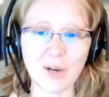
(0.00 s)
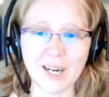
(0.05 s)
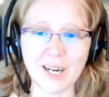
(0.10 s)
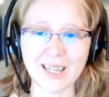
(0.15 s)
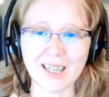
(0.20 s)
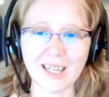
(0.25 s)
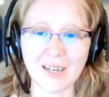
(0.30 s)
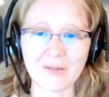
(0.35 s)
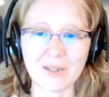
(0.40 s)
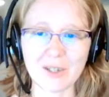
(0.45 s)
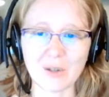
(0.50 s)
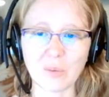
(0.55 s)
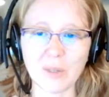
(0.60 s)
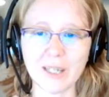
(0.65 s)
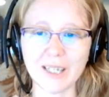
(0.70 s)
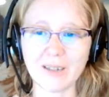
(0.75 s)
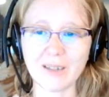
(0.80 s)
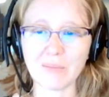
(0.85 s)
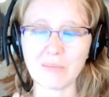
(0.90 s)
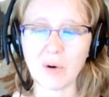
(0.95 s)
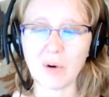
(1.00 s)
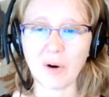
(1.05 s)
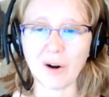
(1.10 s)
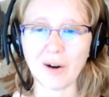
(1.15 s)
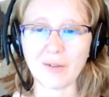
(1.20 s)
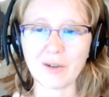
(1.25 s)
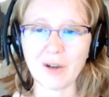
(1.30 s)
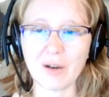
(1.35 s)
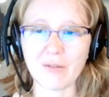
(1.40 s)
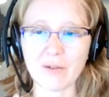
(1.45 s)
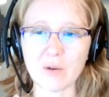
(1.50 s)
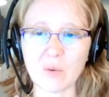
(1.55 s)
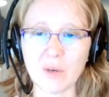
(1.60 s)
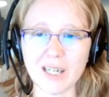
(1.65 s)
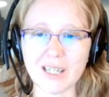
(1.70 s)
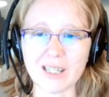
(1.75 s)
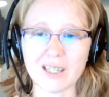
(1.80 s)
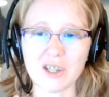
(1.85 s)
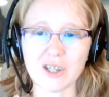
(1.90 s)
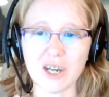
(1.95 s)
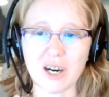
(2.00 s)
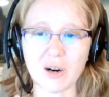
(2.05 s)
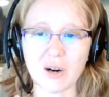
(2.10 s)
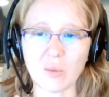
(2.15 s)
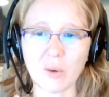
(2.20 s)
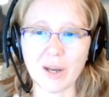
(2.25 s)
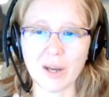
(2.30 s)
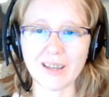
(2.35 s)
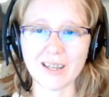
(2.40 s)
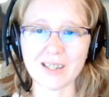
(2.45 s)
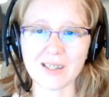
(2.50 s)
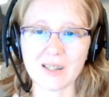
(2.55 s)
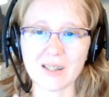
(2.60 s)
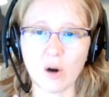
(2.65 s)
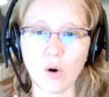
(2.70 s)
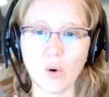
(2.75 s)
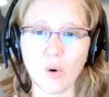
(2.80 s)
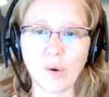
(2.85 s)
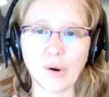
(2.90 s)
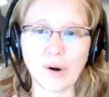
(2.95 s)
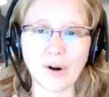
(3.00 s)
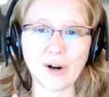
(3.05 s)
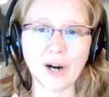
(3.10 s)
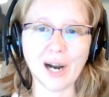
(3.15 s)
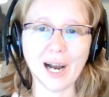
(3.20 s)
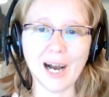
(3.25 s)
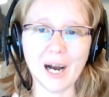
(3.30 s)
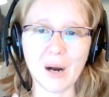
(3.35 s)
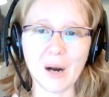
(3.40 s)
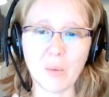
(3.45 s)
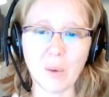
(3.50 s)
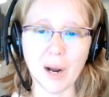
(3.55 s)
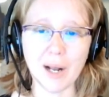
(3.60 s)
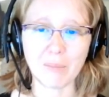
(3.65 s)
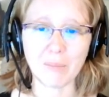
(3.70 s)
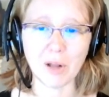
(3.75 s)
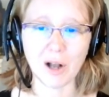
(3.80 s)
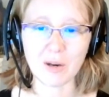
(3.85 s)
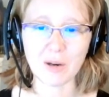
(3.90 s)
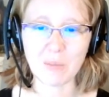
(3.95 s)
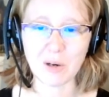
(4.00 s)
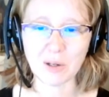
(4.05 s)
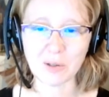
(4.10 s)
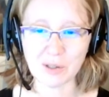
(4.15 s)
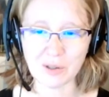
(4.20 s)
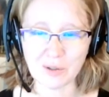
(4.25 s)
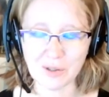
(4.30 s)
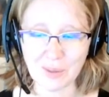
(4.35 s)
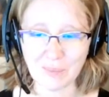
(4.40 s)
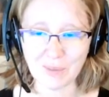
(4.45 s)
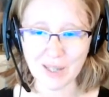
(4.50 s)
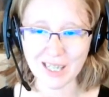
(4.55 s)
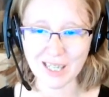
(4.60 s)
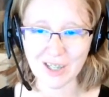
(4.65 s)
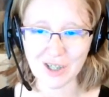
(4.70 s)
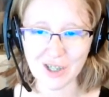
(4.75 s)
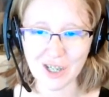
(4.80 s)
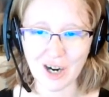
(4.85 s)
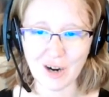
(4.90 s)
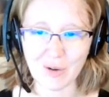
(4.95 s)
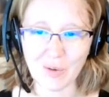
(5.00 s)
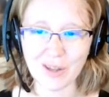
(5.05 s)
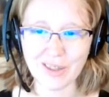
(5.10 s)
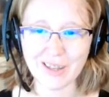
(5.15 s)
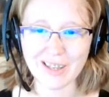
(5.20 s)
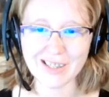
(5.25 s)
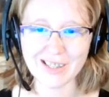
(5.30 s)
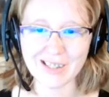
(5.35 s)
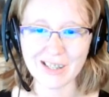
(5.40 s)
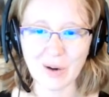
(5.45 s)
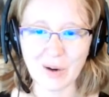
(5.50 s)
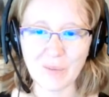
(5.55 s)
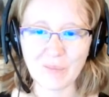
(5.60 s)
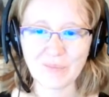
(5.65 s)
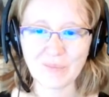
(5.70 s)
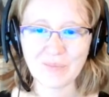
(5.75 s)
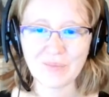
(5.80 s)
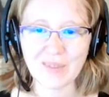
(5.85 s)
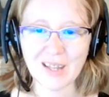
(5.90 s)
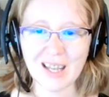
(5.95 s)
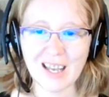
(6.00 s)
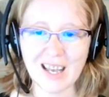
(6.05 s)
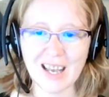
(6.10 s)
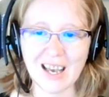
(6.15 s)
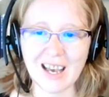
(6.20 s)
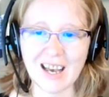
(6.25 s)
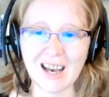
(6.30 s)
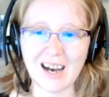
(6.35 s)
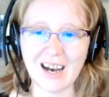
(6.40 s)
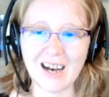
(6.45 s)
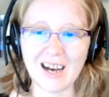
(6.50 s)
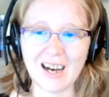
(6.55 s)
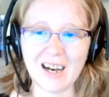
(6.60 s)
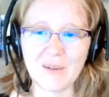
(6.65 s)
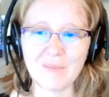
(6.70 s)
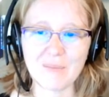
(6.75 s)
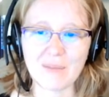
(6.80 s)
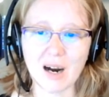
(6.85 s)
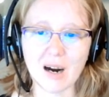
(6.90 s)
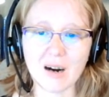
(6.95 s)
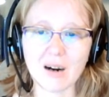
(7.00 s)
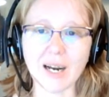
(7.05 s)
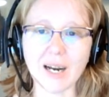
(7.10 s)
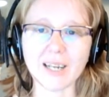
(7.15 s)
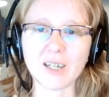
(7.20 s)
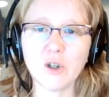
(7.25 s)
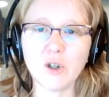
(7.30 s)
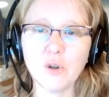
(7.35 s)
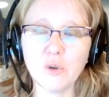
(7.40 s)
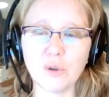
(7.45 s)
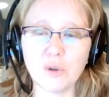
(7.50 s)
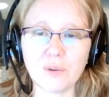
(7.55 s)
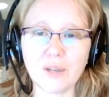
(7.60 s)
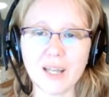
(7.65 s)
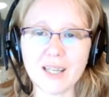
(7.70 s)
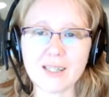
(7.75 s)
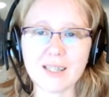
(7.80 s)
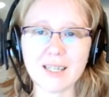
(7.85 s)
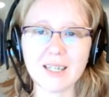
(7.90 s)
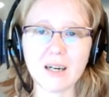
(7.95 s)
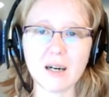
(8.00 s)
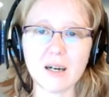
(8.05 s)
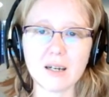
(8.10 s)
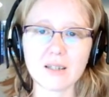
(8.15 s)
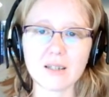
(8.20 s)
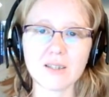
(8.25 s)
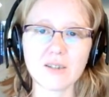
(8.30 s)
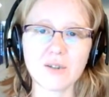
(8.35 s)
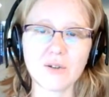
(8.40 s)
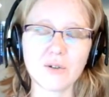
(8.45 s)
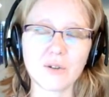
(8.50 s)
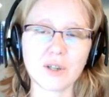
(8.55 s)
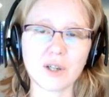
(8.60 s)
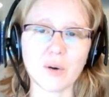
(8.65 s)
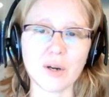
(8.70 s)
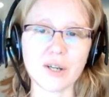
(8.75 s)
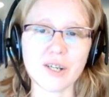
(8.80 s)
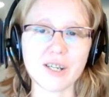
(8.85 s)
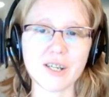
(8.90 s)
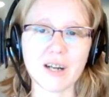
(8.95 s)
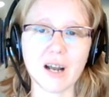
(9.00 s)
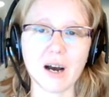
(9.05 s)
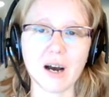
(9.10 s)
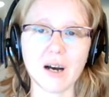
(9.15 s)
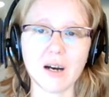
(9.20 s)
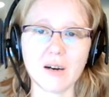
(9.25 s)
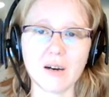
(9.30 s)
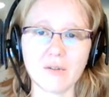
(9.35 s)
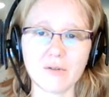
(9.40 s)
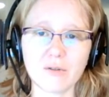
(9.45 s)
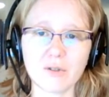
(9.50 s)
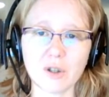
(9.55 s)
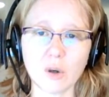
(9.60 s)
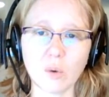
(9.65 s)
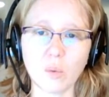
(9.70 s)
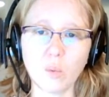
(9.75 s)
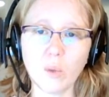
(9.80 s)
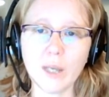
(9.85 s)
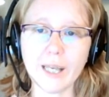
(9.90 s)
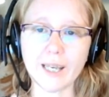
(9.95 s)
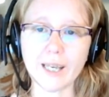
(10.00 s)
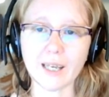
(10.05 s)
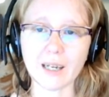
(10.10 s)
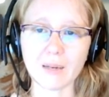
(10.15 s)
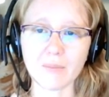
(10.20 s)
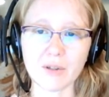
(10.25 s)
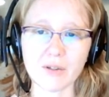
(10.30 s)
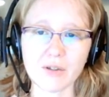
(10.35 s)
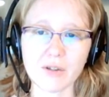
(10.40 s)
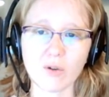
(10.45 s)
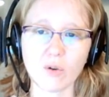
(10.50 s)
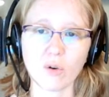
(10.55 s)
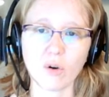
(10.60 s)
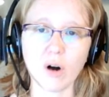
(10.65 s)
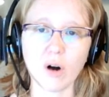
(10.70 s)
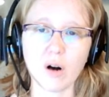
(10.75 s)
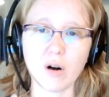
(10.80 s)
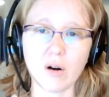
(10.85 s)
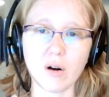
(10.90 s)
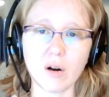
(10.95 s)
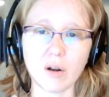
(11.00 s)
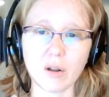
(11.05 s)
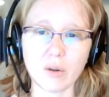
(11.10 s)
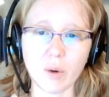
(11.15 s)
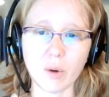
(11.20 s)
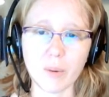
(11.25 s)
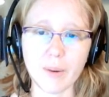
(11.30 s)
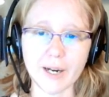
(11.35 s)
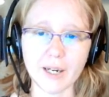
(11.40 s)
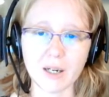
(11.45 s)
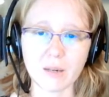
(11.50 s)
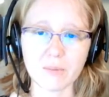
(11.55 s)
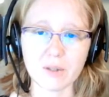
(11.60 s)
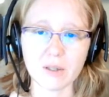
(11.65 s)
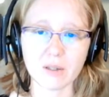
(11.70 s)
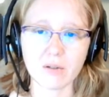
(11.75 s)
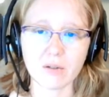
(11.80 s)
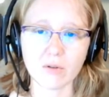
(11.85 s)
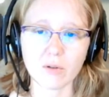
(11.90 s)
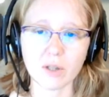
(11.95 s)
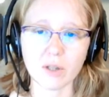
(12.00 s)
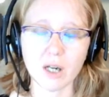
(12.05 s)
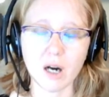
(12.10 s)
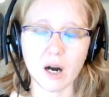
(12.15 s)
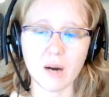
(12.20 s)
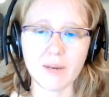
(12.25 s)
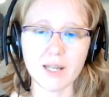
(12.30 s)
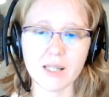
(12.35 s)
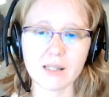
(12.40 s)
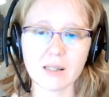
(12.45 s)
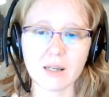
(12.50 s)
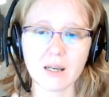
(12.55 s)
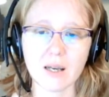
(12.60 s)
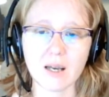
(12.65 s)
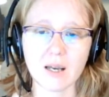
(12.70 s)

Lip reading: one I'd love to read more if you ever wanted to share it with us or write a blog post or something and share it with us. So, all right, cool. Let's get on to the question of the week. And I'm going to scroll all the way back up through the comments